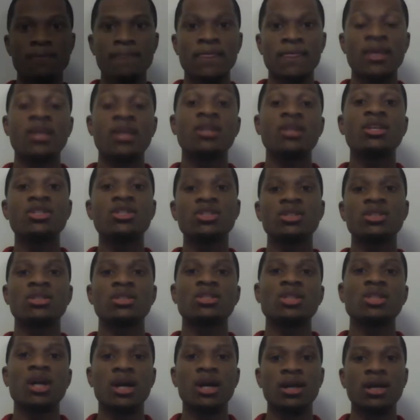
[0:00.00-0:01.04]
In addition to
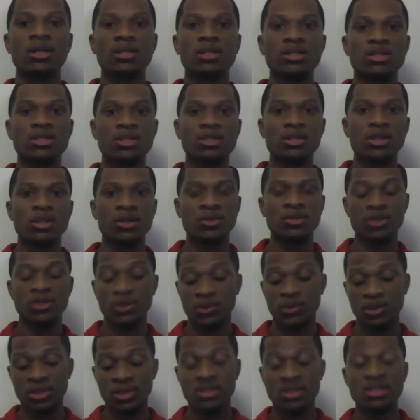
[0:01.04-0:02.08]
talking to those
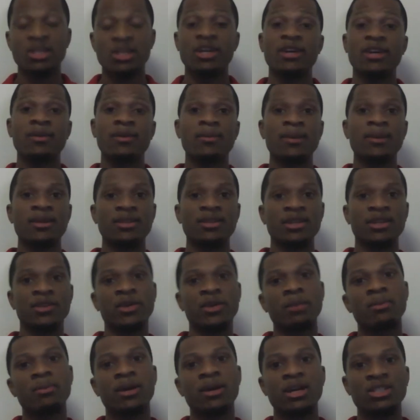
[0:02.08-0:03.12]
students, hearing about their great
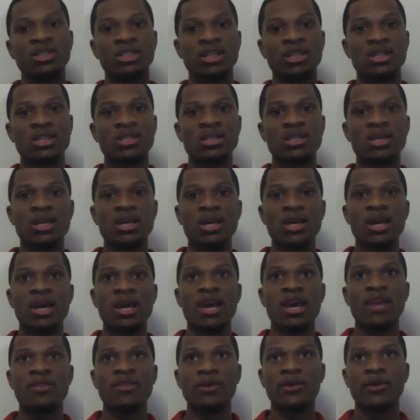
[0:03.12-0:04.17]
projects
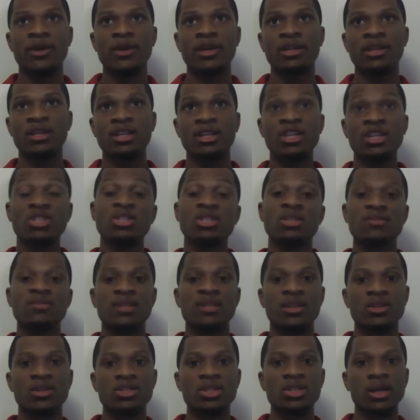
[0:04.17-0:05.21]
and the great initiatives that
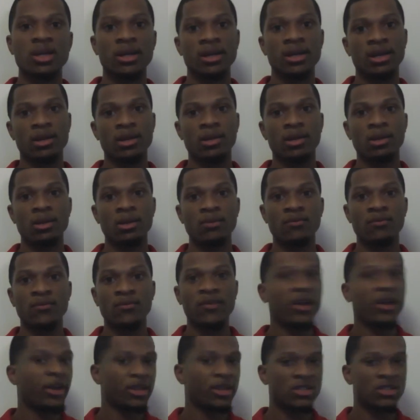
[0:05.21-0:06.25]
are starting in
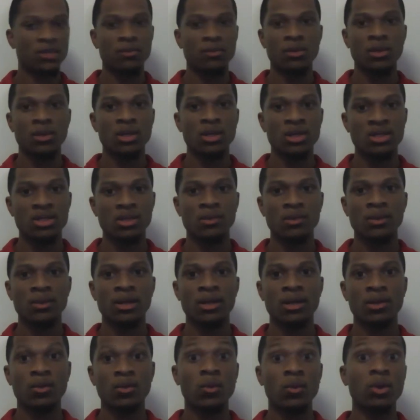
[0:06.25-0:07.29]
various communities around
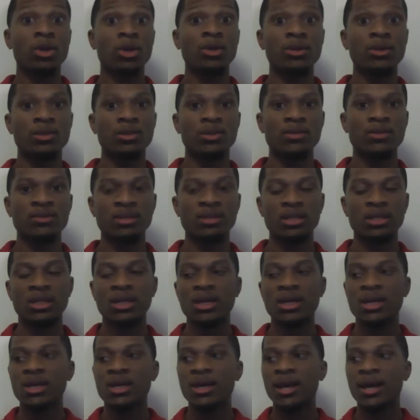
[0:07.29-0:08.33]
the world, or even
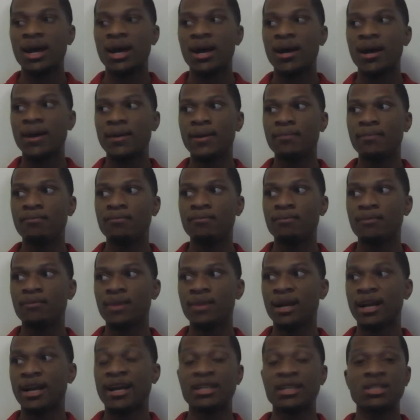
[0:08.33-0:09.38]
um,
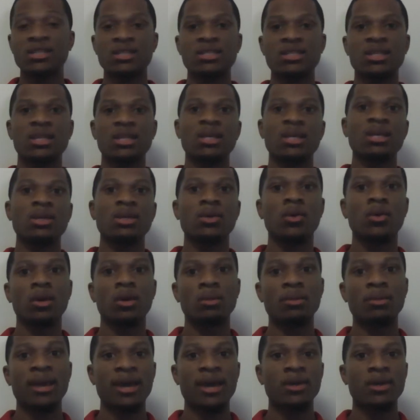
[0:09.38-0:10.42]
I got to sit in on
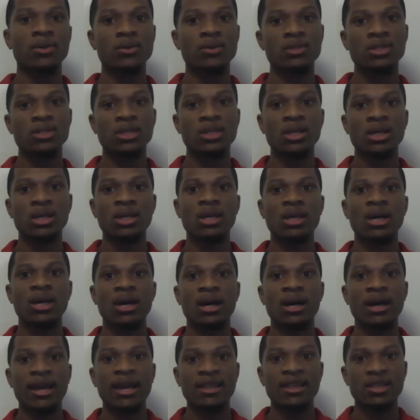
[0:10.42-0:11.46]
panels
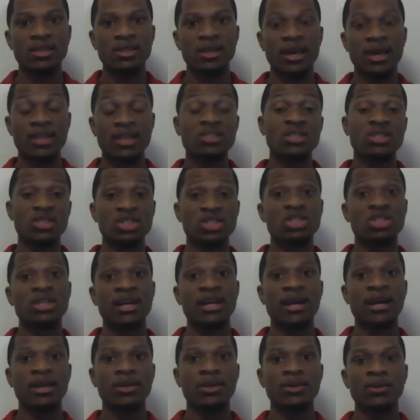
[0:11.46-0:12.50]
uh, at, the, at CGIU